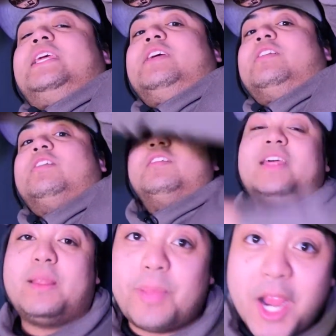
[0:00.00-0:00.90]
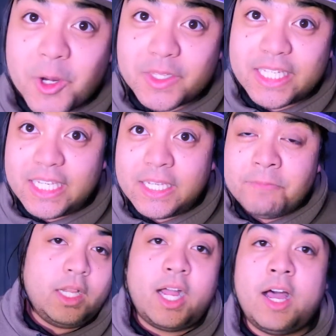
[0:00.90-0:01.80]
here that apparently,
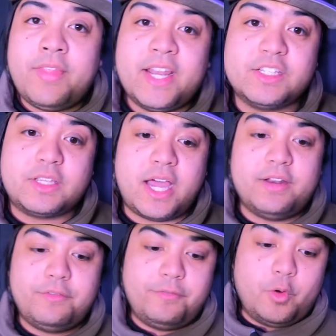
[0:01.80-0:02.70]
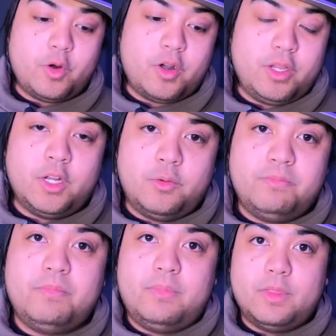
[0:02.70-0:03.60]
that is kind of for,
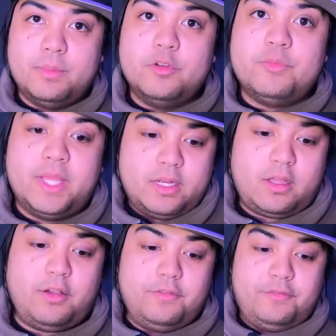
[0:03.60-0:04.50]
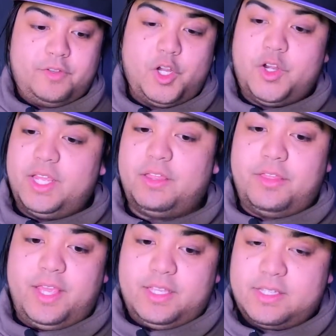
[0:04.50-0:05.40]
the movement of turning
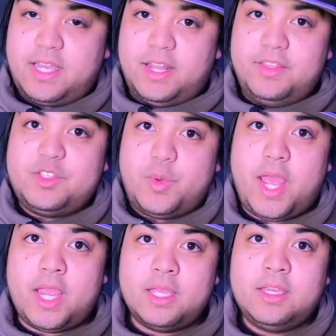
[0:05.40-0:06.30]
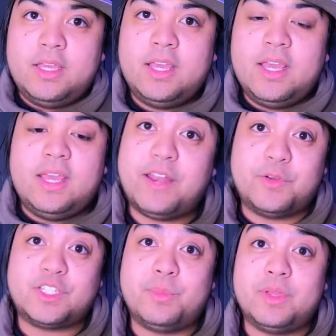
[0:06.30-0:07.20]
things kind of this way. And
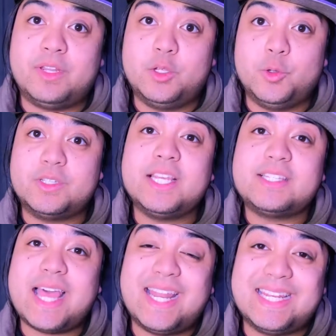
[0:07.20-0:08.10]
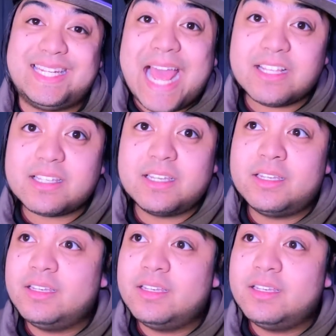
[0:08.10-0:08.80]
for someone who sits at a desk